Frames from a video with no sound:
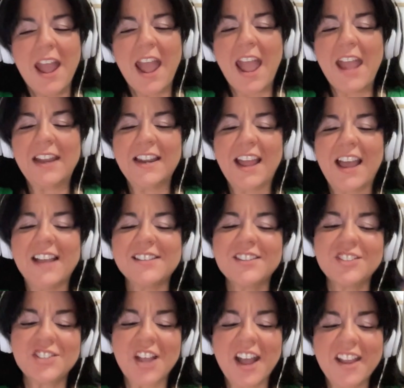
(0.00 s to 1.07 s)
And as a
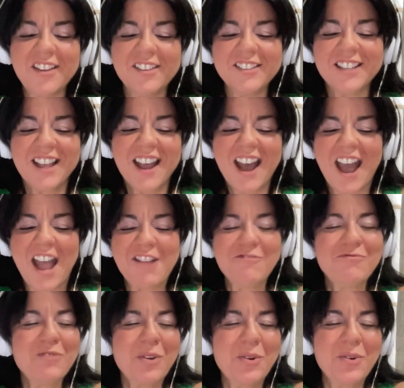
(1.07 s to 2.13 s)
child, I
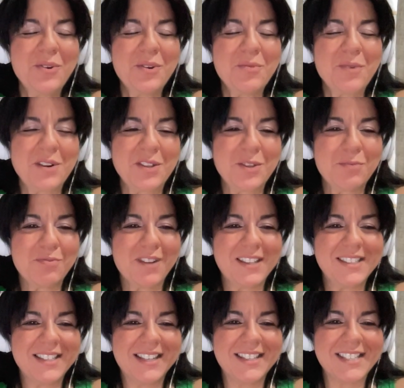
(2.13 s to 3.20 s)
wrote one of the
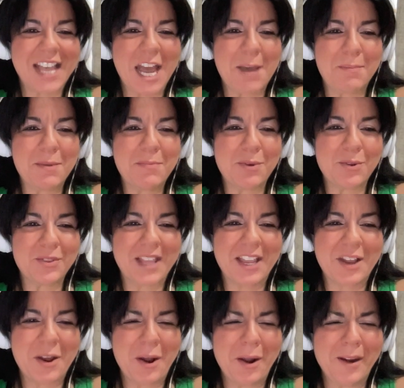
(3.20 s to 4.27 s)
presidents a happy birthday
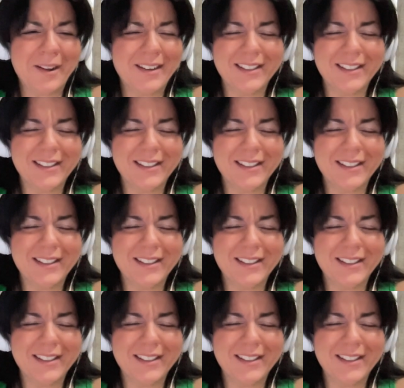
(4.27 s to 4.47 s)
card.